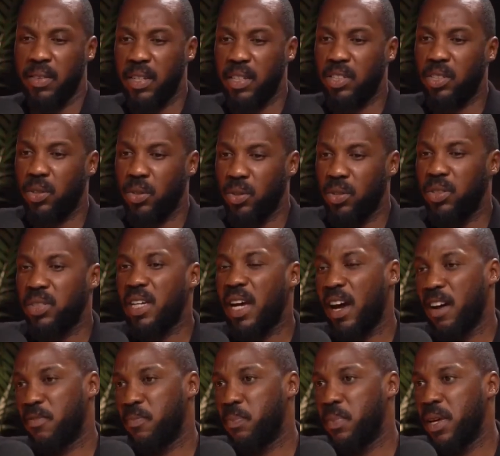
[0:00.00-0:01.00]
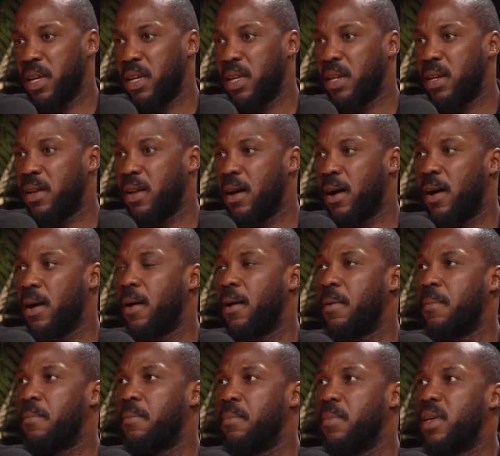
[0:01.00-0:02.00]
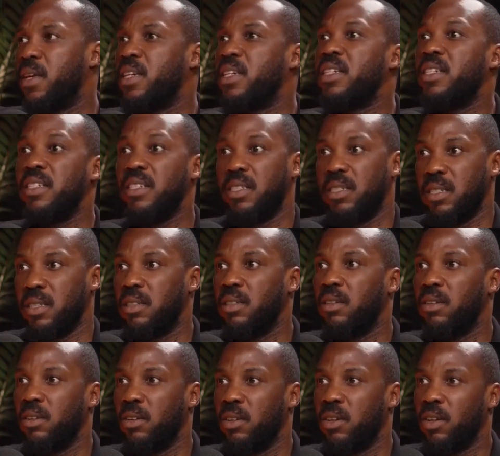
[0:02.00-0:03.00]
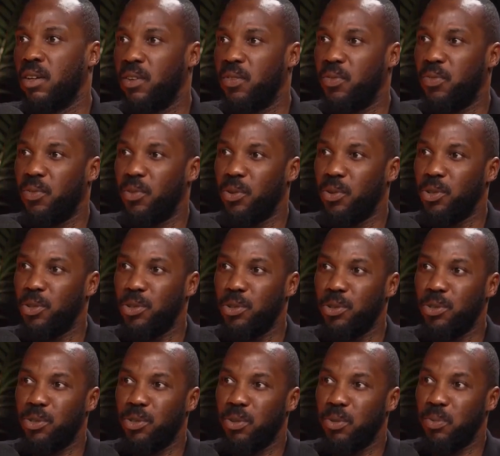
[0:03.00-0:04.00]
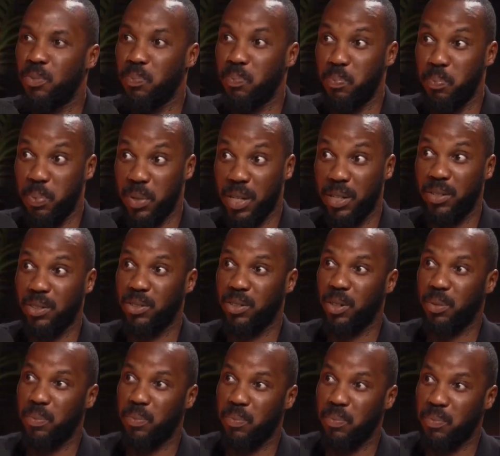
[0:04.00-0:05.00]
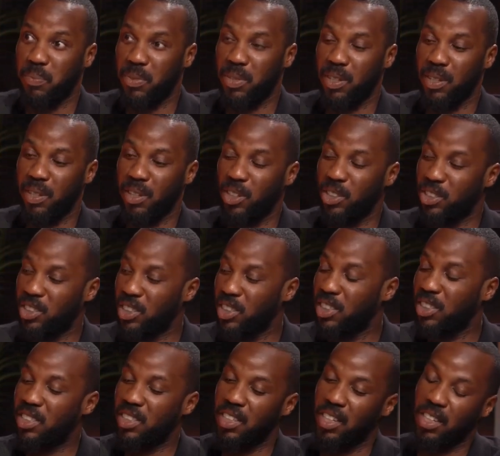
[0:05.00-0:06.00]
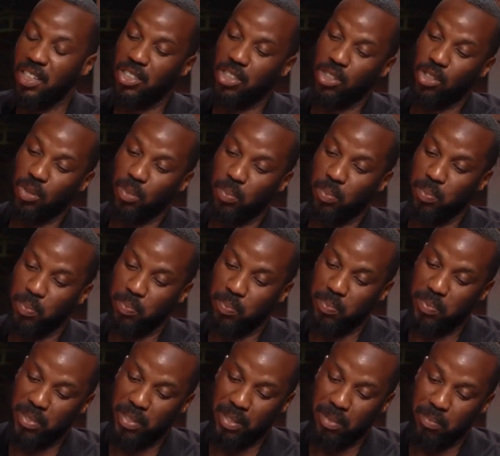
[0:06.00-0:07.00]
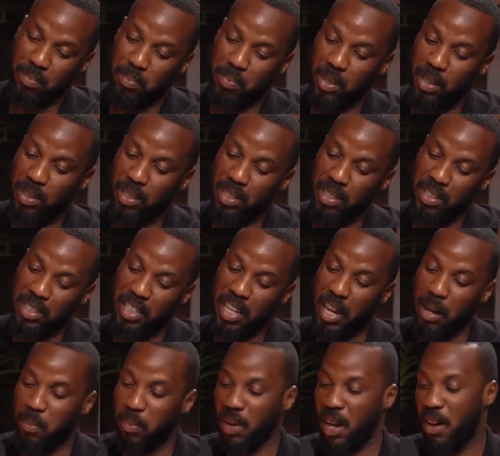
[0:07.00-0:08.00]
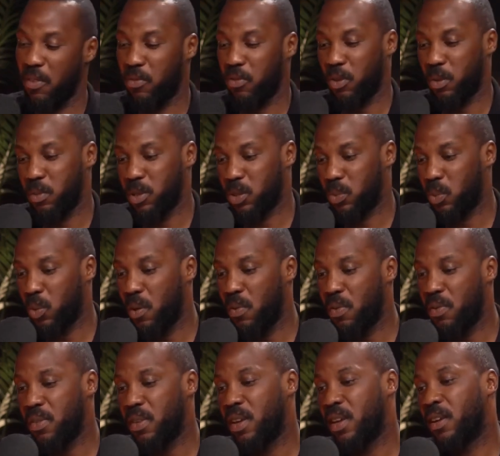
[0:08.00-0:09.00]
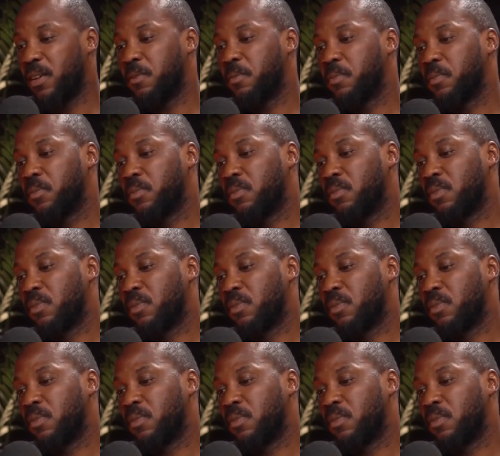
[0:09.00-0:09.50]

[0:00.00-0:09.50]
This couldn't have been easy for you to build up the logistics. To building the tech platform is one thing.